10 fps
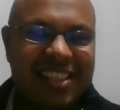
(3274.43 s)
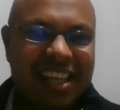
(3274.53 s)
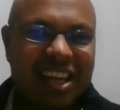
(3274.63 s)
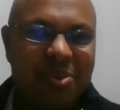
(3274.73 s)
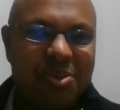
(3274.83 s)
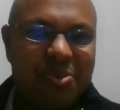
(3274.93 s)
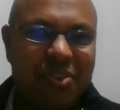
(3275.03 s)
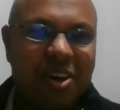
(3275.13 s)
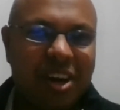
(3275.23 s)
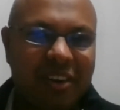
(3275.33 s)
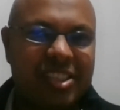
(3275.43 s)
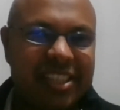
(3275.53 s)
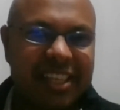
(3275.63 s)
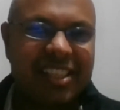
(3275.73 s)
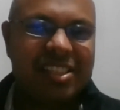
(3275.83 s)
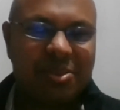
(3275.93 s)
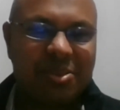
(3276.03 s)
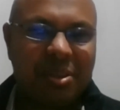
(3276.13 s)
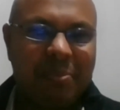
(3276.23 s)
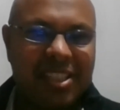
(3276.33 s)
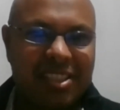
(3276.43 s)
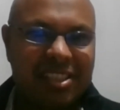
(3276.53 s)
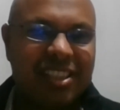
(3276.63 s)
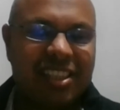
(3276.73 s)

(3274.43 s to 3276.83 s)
and how to work on our strengths to the best